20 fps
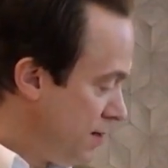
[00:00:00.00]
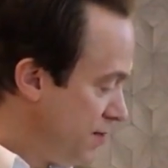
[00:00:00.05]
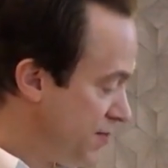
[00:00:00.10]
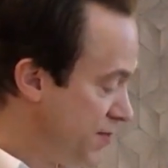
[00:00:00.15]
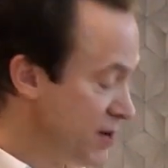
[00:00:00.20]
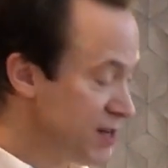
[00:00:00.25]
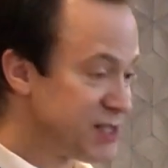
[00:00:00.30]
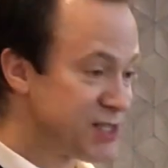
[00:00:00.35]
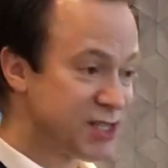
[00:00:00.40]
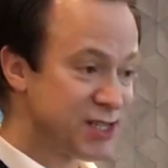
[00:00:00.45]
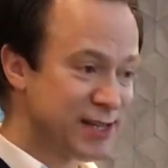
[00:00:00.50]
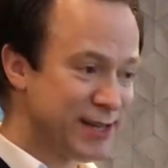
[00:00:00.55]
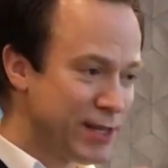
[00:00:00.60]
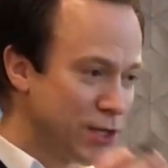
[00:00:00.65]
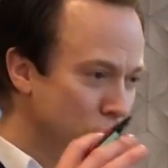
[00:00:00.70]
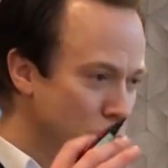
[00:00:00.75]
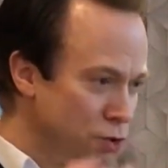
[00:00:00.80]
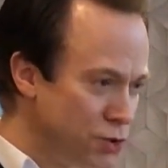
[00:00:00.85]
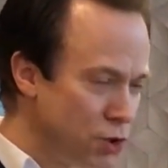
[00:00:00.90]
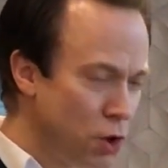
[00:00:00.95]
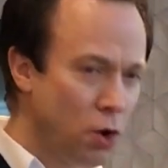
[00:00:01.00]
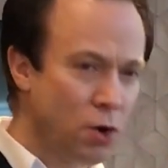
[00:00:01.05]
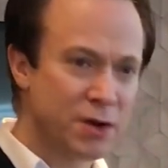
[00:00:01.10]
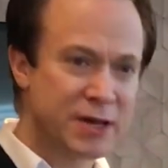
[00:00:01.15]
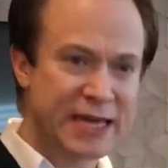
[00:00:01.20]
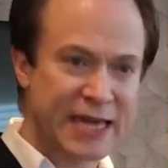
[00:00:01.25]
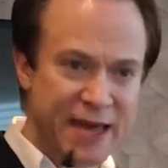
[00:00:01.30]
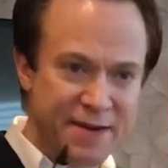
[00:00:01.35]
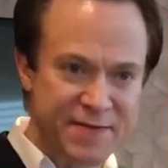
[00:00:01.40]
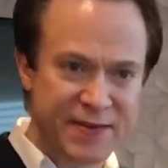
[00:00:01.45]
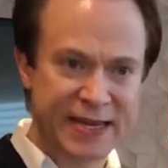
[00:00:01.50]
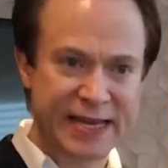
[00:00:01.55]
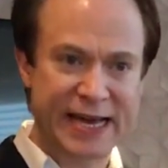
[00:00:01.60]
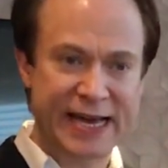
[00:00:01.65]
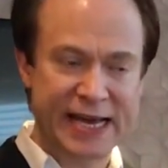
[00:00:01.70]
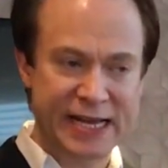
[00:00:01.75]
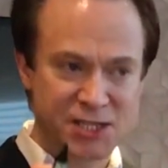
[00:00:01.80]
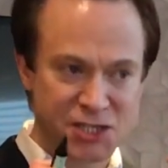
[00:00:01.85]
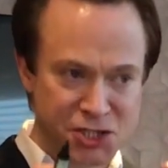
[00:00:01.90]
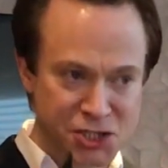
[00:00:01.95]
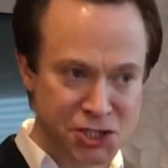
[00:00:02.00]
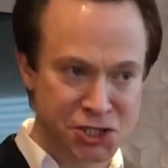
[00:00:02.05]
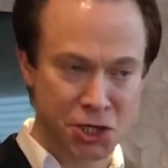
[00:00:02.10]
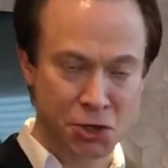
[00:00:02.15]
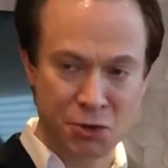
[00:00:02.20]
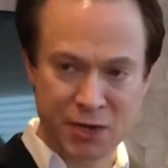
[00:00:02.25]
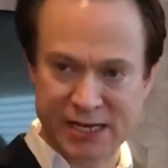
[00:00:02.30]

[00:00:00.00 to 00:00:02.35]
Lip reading: that you're not giving it its due